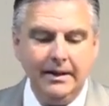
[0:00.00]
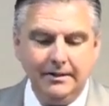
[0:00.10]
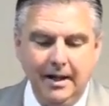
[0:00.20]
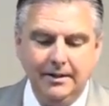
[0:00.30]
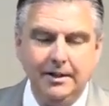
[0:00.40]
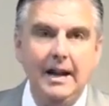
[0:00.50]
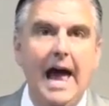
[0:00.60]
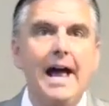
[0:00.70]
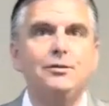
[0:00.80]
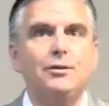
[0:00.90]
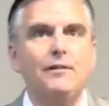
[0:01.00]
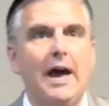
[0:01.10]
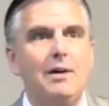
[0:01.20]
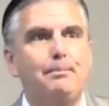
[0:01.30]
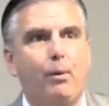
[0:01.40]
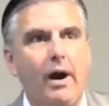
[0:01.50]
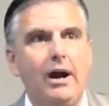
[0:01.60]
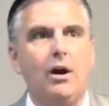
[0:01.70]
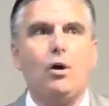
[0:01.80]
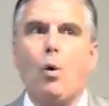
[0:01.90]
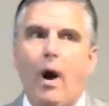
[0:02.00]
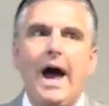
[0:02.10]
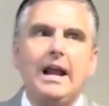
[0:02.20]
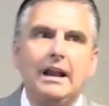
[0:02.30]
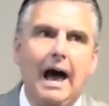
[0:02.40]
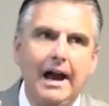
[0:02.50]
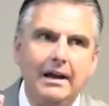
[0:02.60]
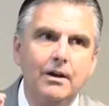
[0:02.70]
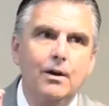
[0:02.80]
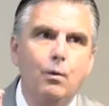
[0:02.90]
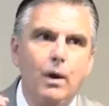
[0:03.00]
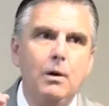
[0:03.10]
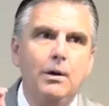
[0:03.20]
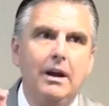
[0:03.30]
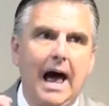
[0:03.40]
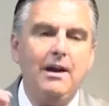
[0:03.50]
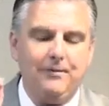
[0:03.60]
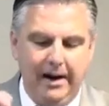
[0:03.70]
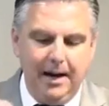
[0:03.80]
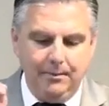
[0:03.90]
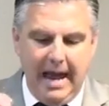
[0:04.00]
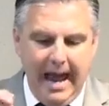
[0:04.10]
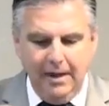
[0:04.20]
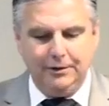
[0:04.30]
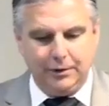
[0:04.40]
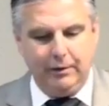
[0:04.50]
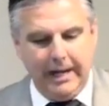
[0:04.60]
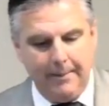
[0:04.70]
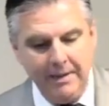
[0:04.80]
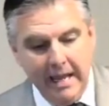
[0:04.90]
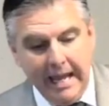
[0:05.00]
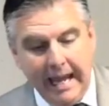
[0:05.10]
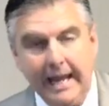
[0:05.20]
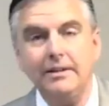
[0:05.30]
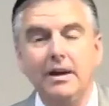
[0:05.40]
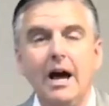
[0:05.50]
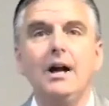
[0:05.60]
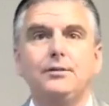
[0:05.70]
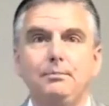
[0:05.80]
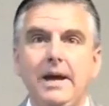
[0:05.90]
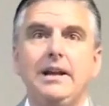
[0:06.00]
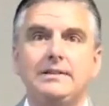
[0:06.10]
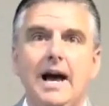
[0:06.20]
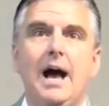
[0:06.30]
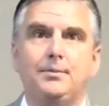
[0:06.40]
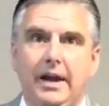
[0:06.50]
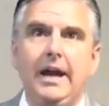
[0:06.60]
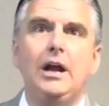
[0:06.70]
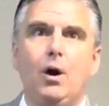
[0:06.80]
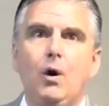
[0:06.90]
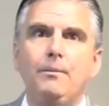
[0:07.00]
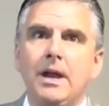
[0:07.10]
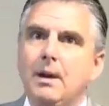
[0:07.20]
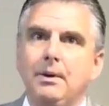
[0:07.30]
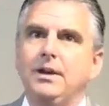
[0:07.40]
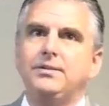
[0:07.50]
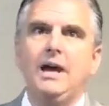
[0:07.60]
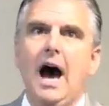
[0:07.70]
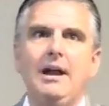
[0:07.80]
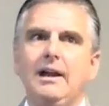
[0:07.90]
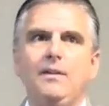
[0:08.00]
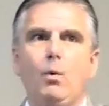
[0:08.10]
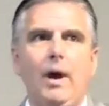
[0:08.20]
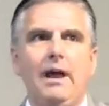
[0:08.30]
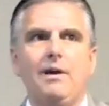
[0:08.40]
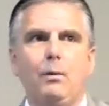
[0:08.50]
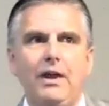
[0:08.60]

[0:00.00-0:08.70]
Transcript: doesn't answer that prayer quite like we would like for him to answer it. He does many times heal, but it's not in the way that we